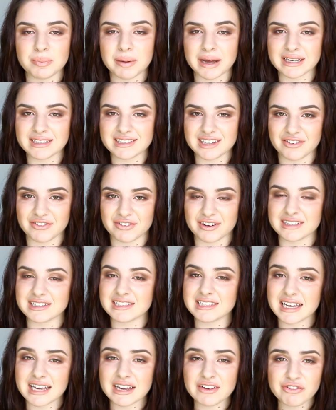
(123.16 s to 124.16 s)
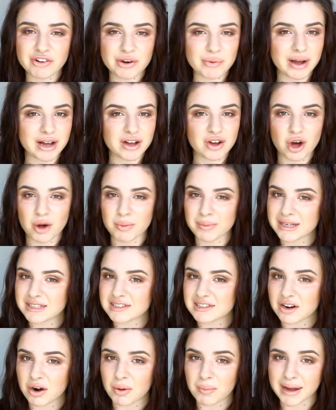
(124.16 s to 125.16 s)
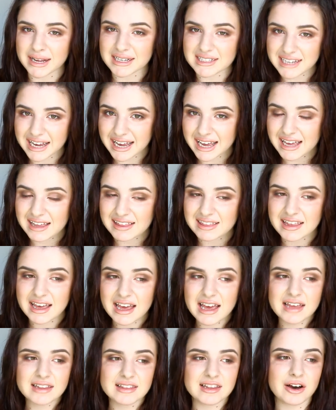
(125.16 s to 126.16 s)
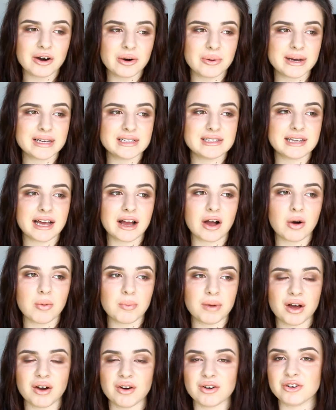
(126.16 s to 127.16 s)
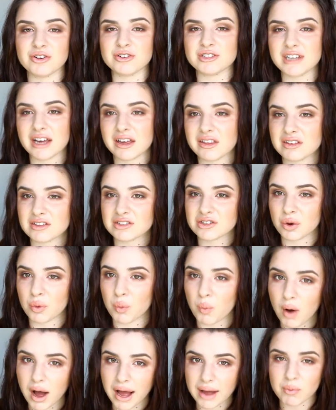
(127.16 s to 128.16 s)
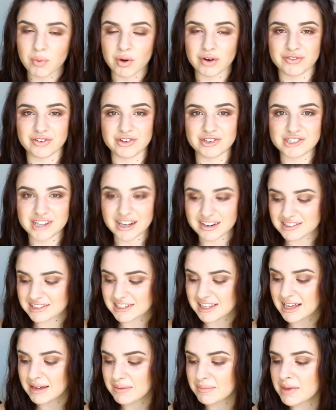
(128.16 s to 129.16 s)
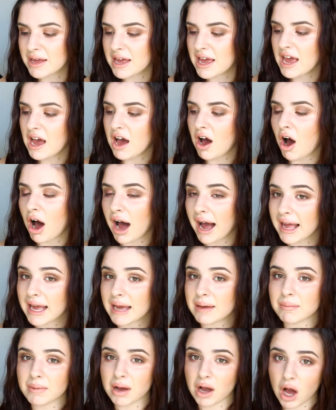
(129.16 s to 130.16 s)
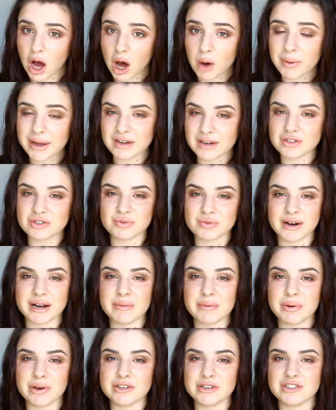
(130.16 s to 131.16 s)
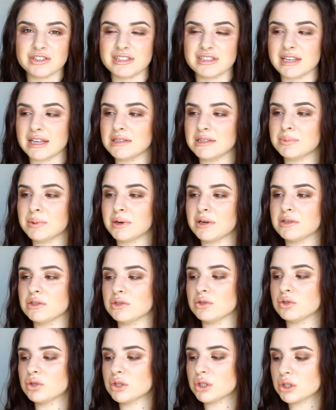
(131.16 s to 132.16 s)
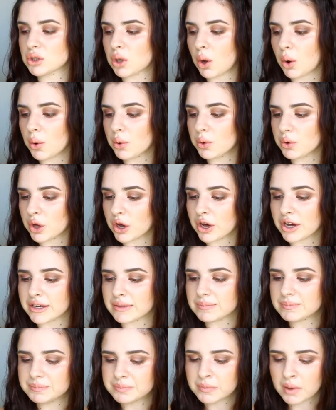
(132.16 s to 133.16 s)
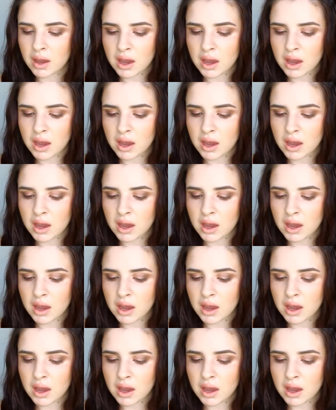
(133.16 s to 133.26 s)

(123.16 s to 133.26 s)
a big difference. Everyone commented on my teeth. They're always saying, oh my god, your teeth are so white, what have you done to them? I am going to repurchase these because it's so good.